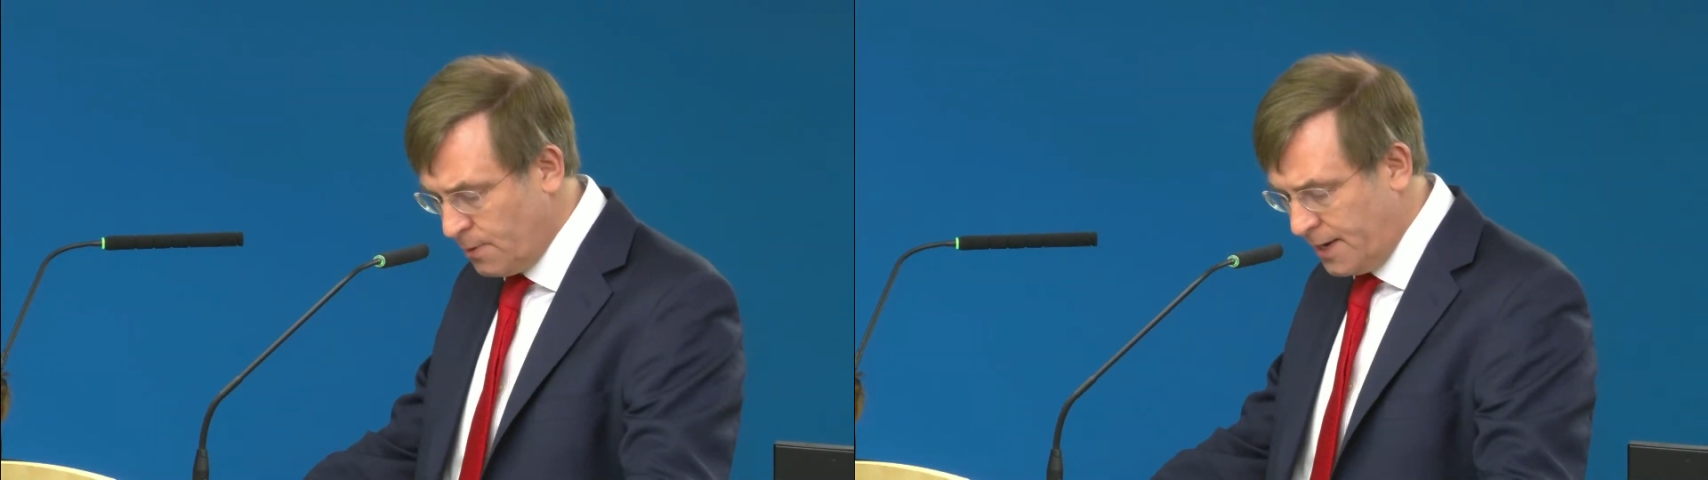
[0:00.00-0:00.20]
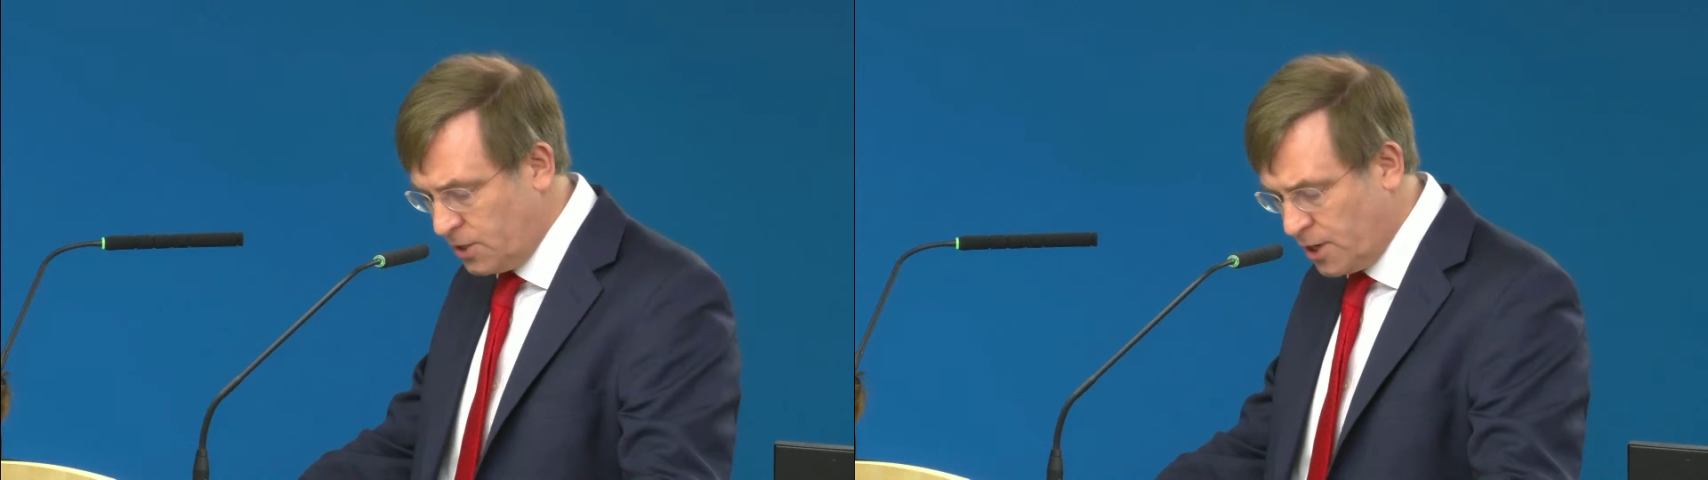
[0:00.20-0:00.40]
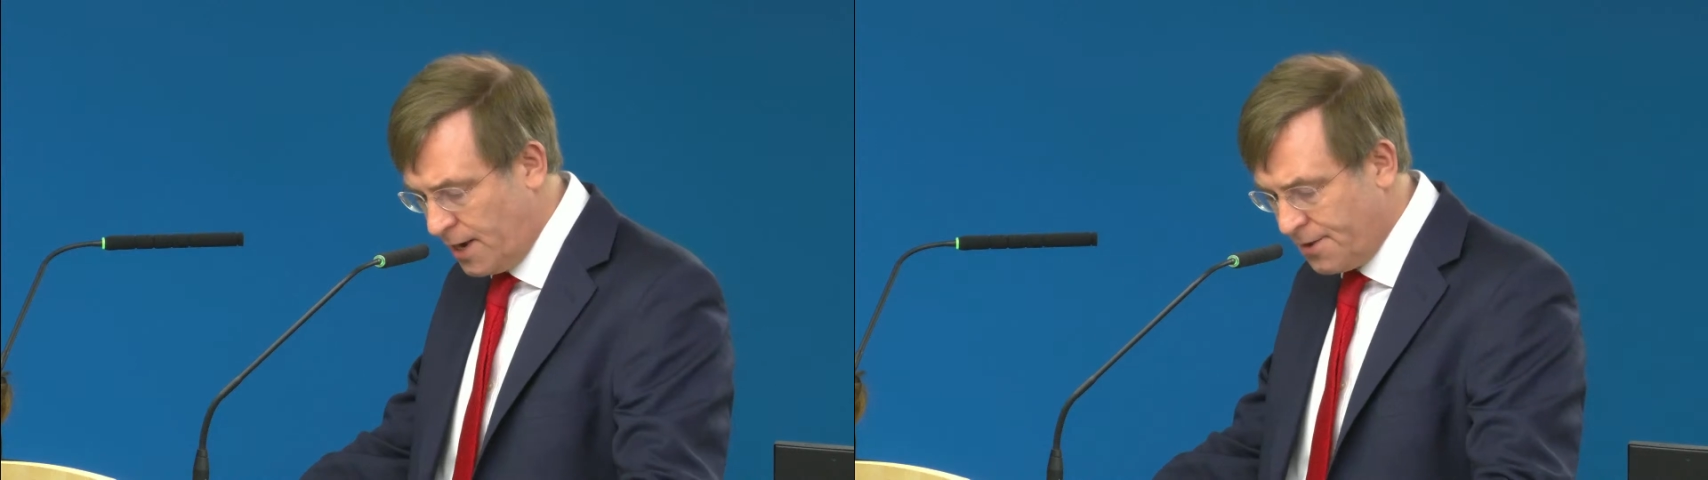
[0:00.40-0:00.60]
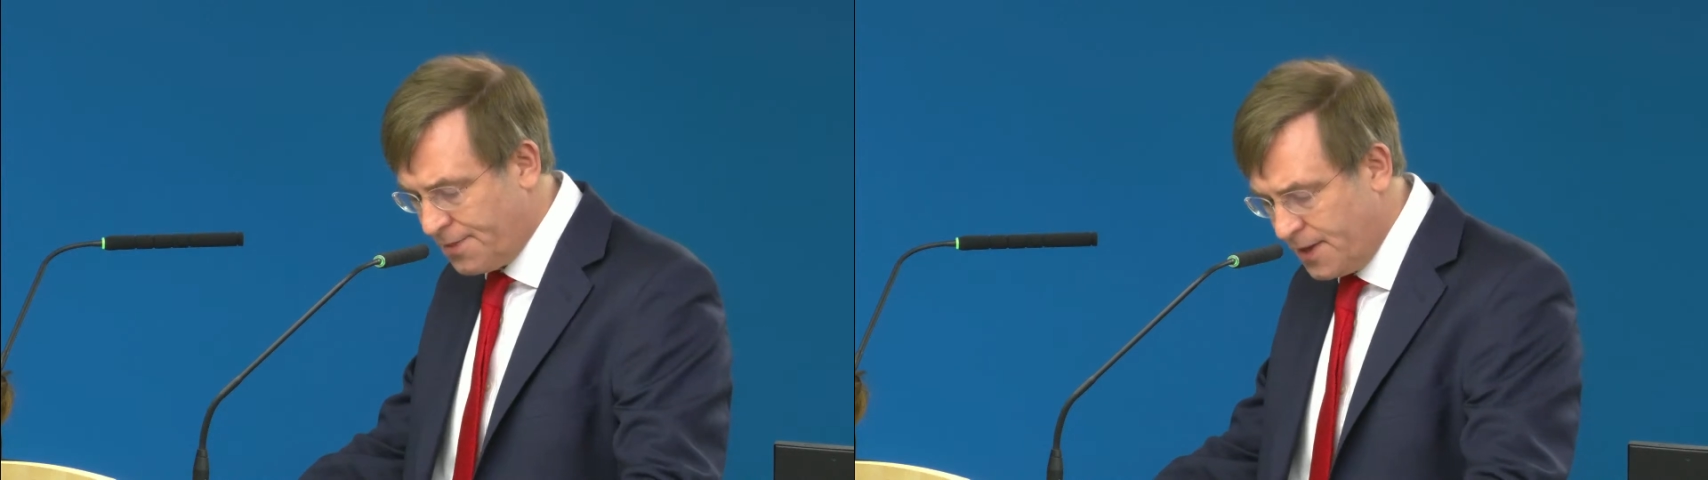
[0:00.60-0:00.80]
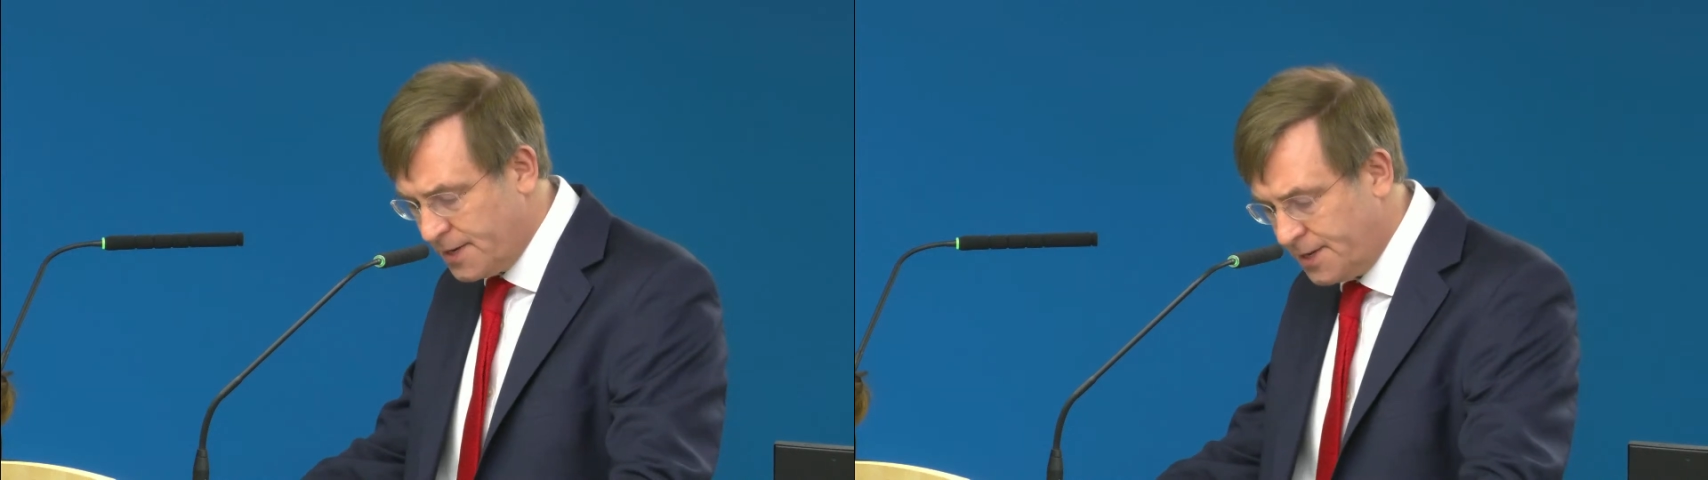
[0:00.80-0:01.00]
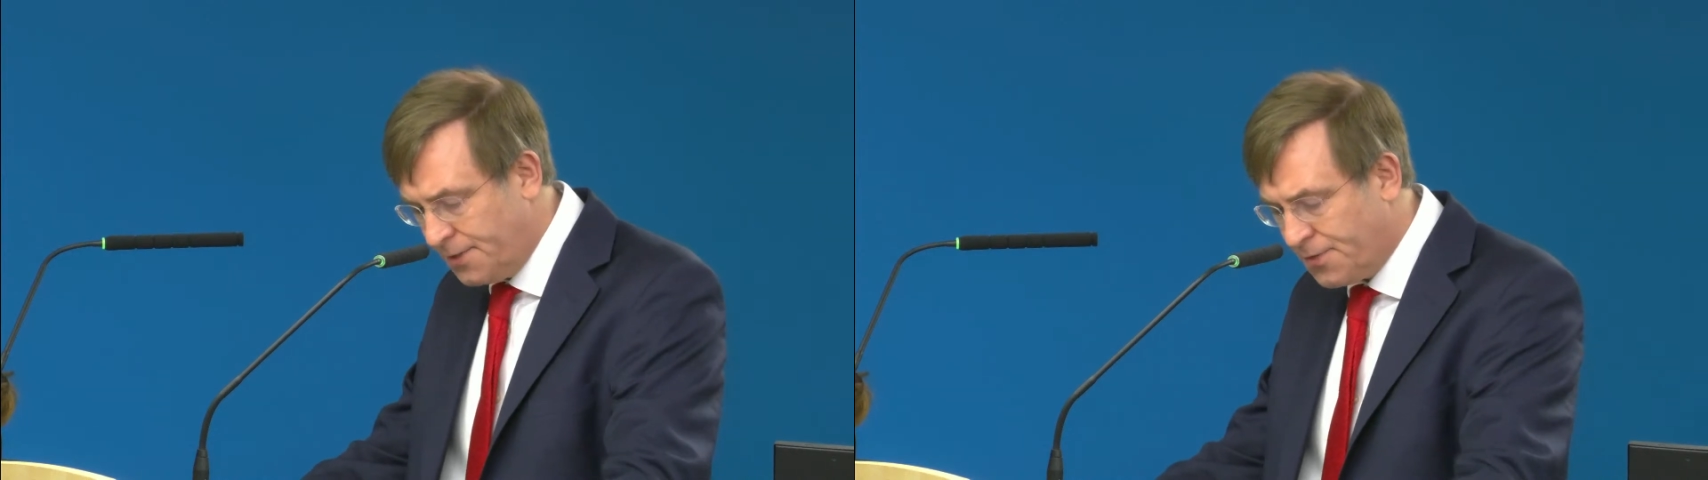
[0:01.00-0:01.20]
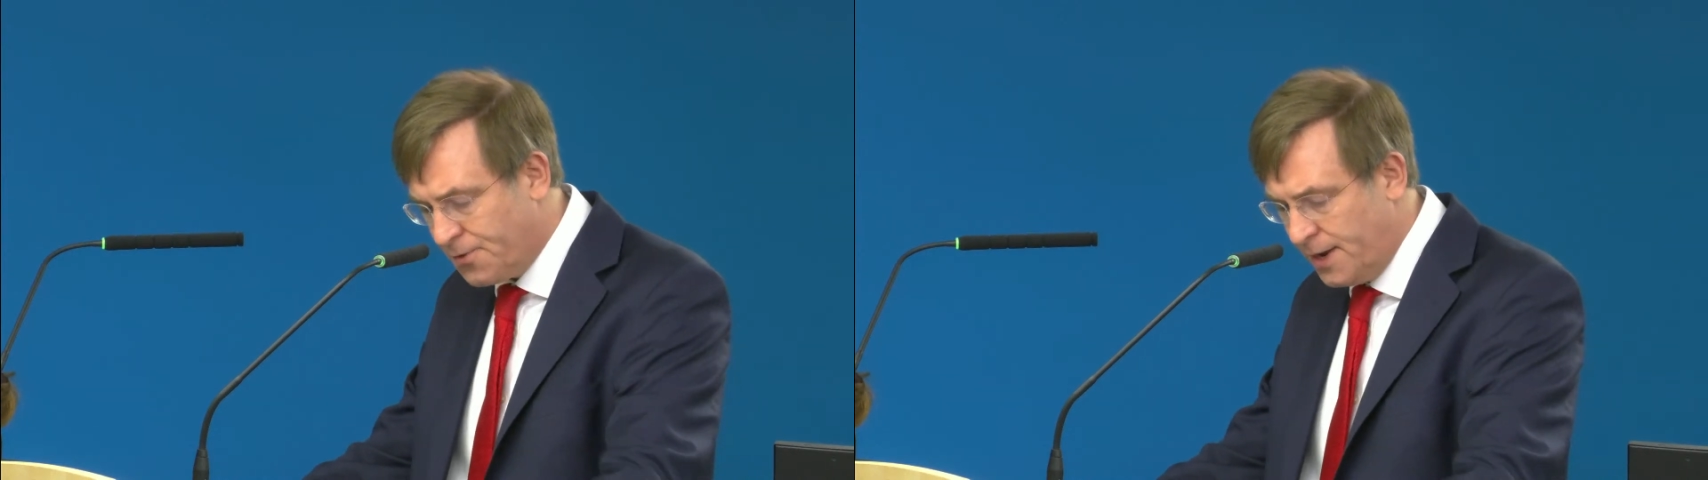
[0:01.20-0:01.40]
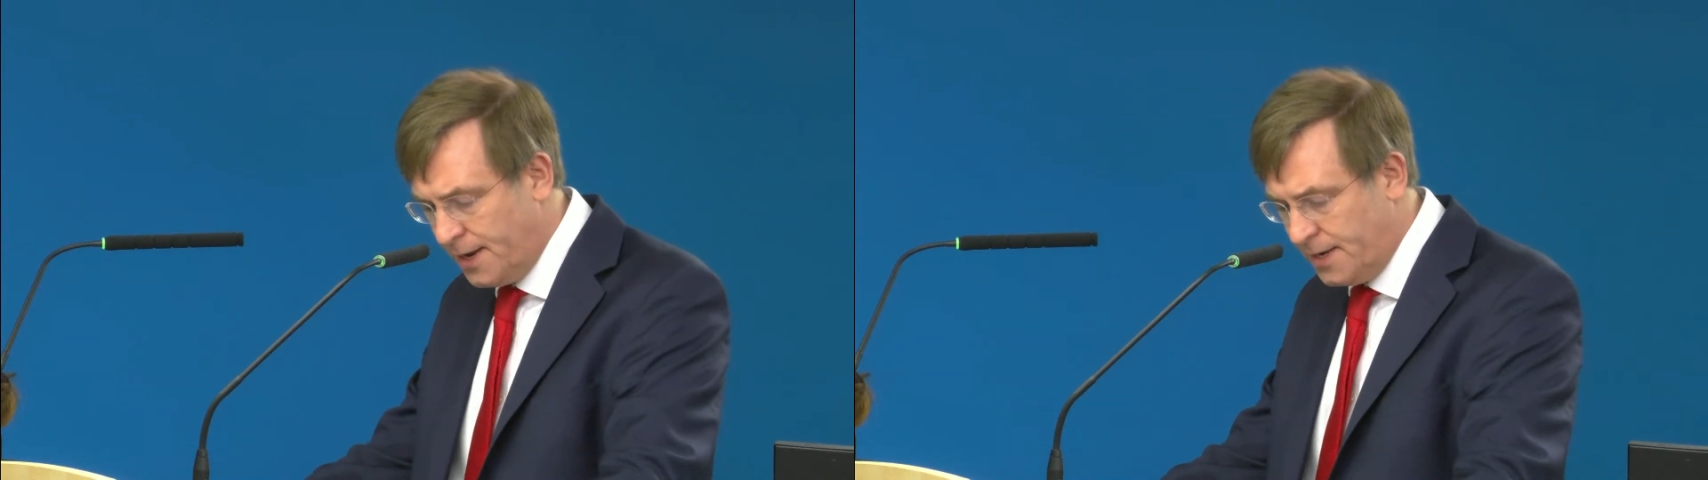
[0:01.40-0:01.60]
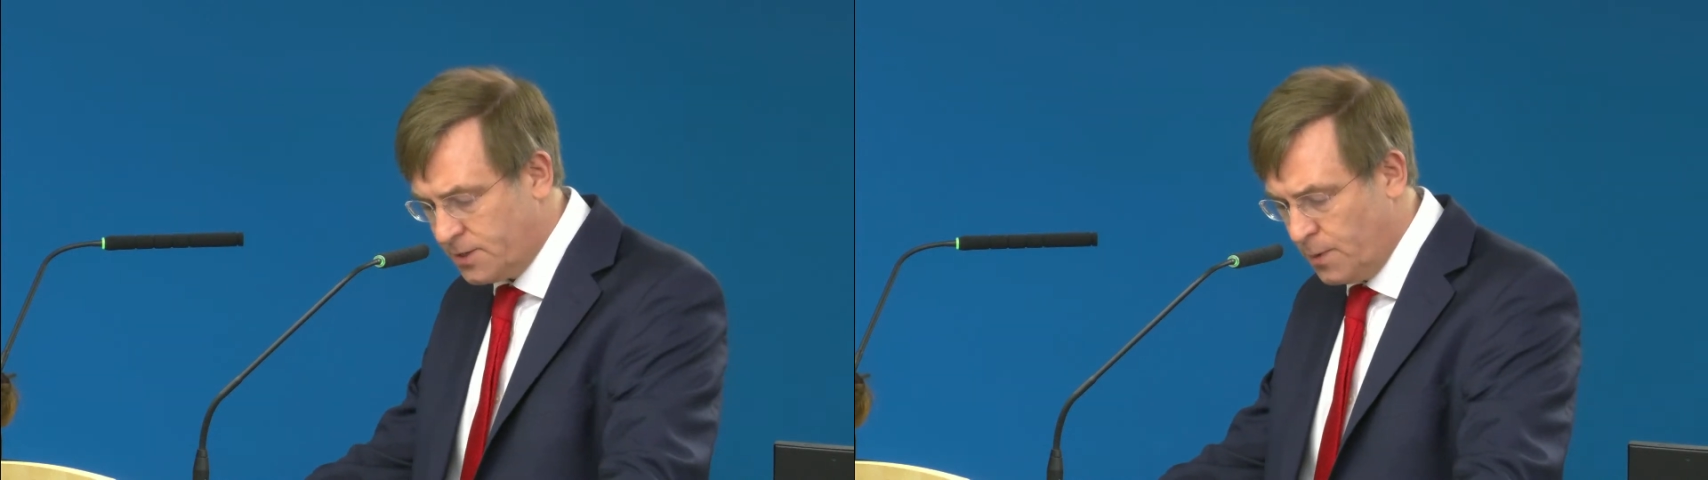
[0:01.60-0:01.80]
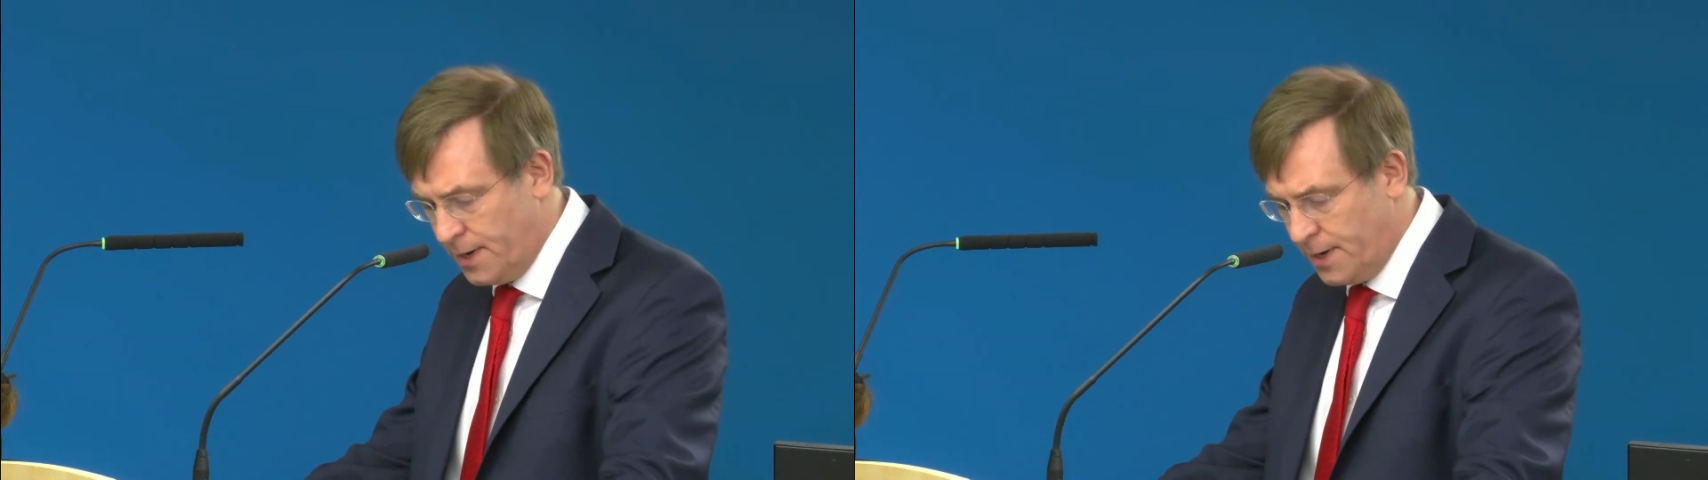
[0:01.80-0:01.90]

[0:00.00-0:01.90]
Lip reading: HN33's